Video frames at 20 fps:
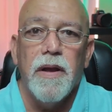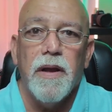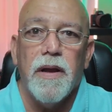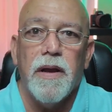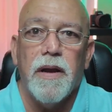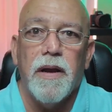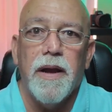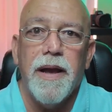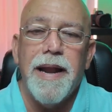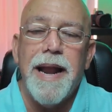
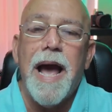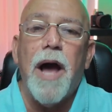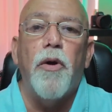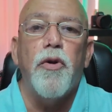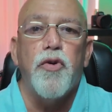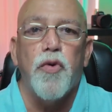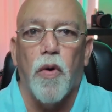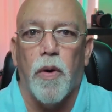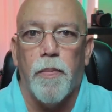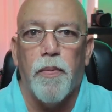an
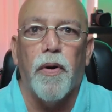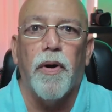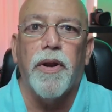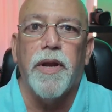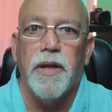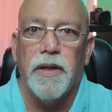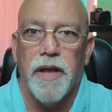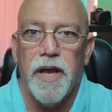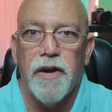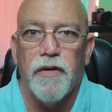outdoor
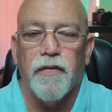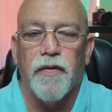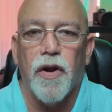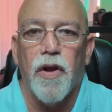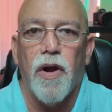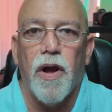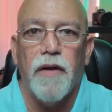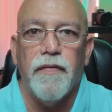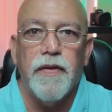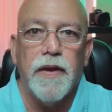percolator for
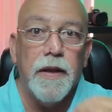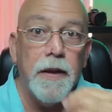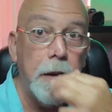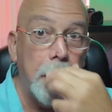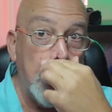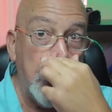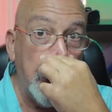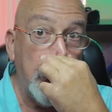coffee.